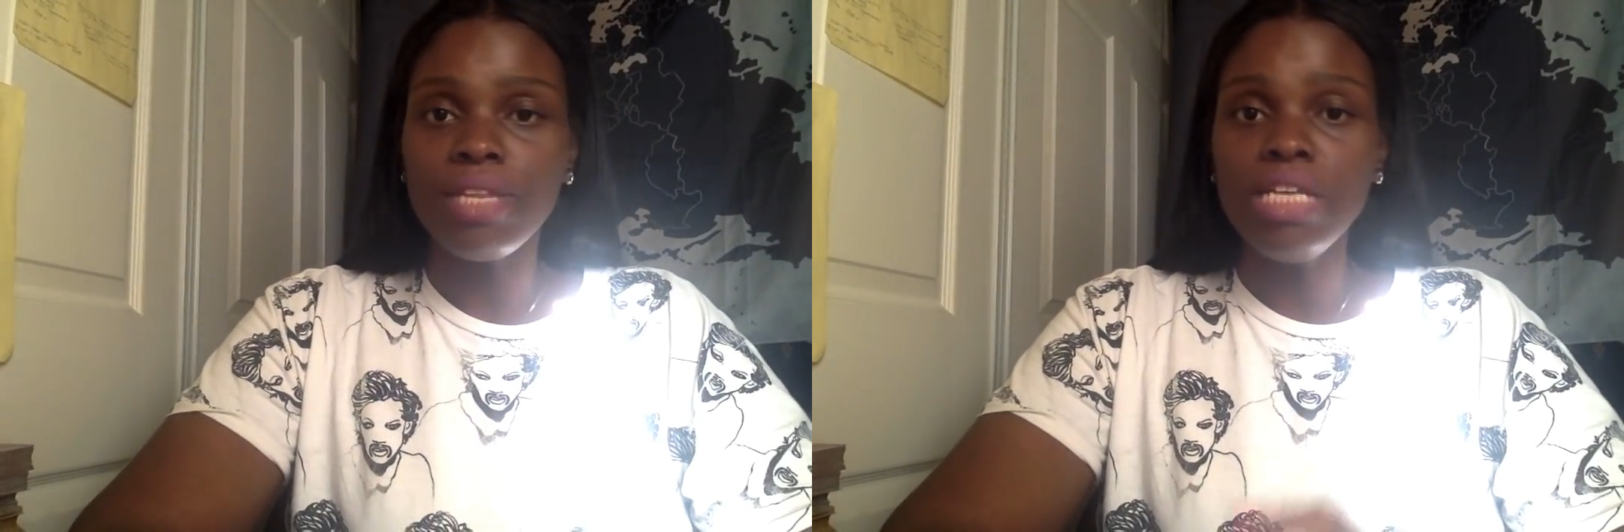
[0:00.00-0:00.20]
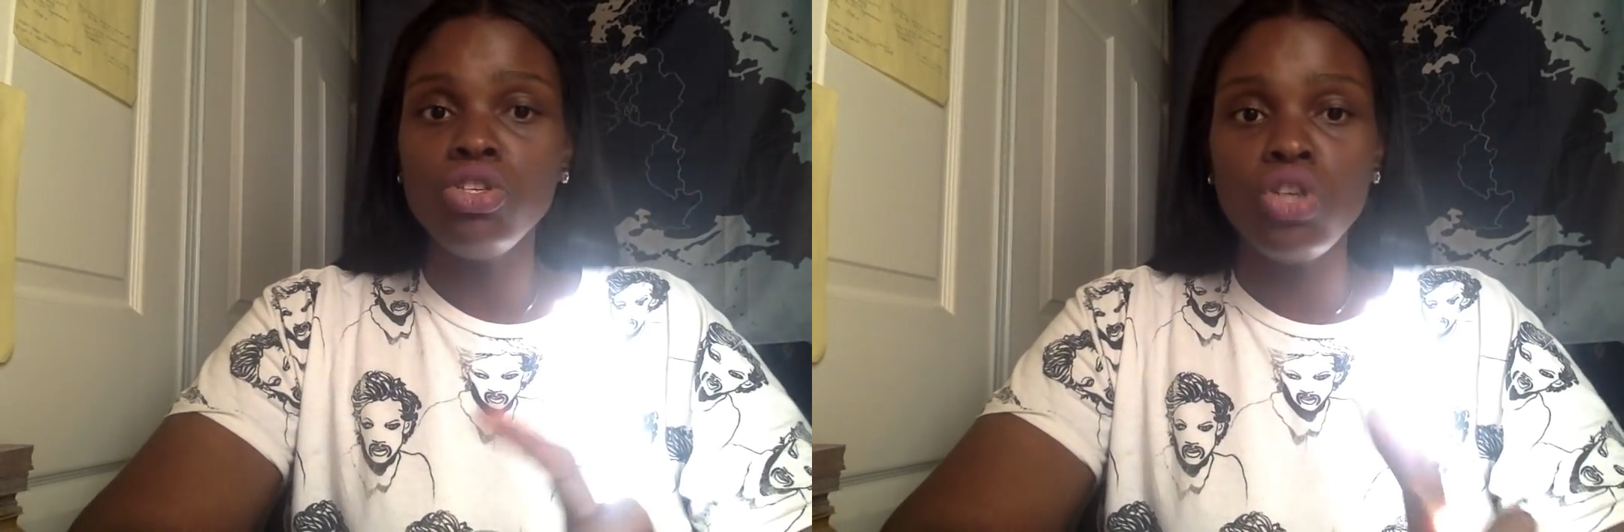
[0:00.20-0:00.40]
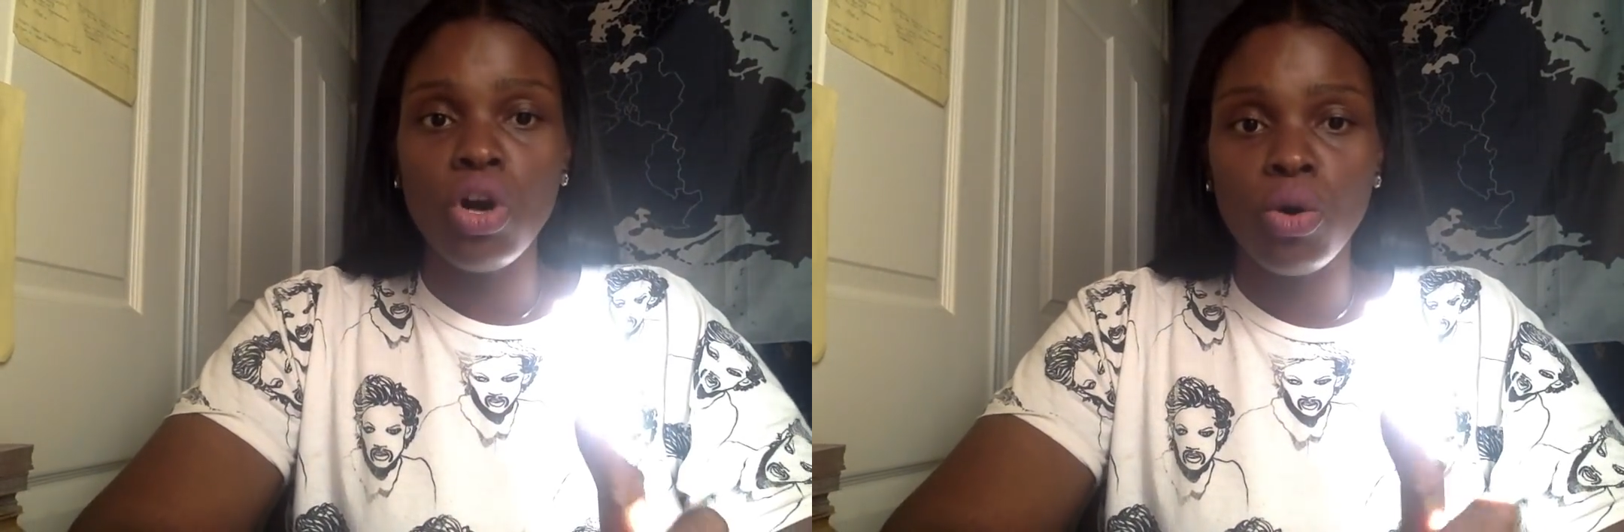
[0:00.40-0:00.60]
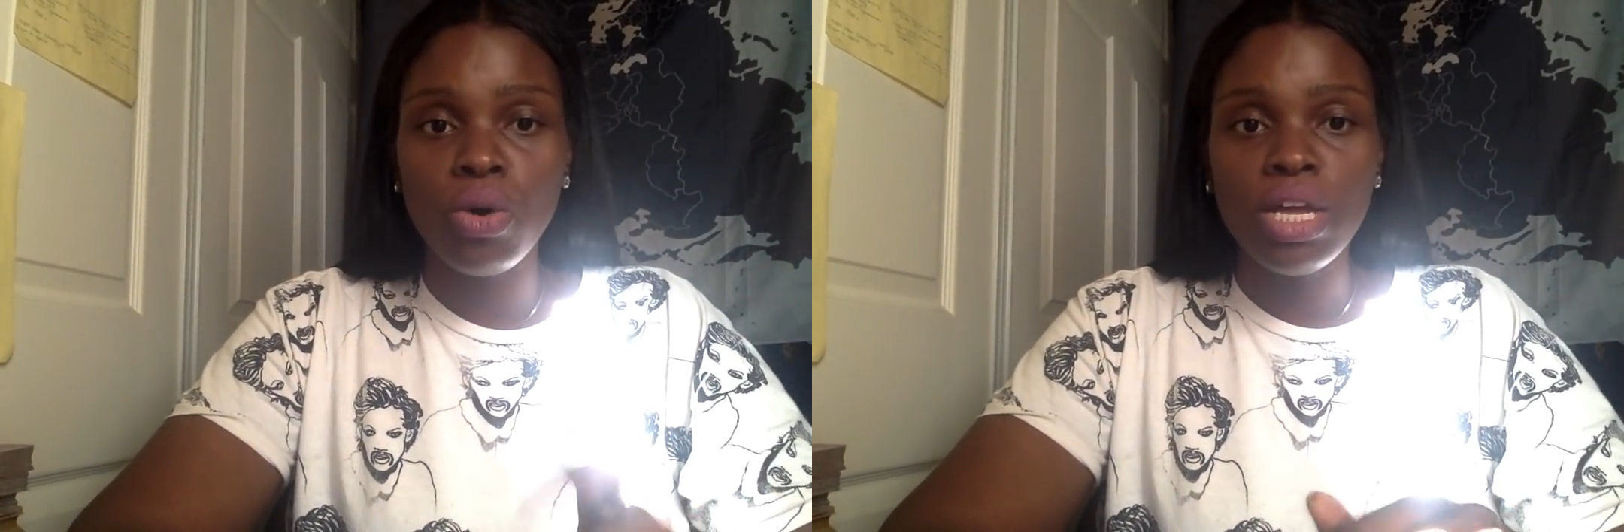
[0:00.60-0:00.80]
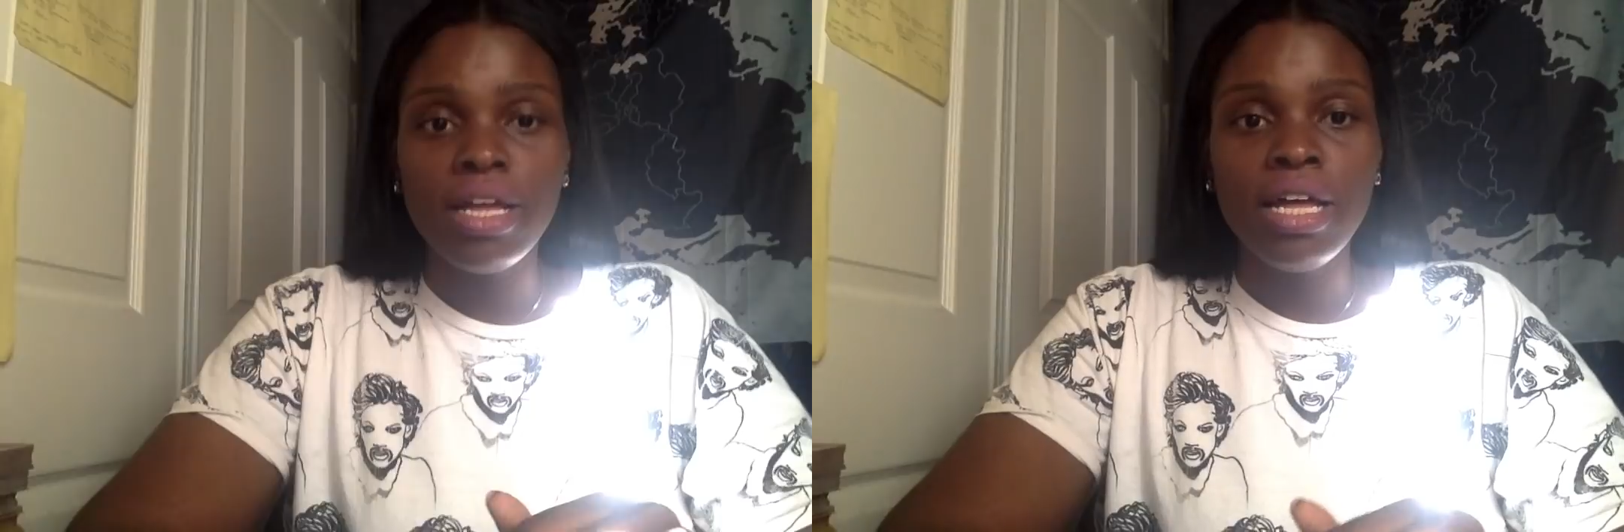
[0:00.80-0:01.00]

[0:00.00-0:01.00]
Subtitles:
So,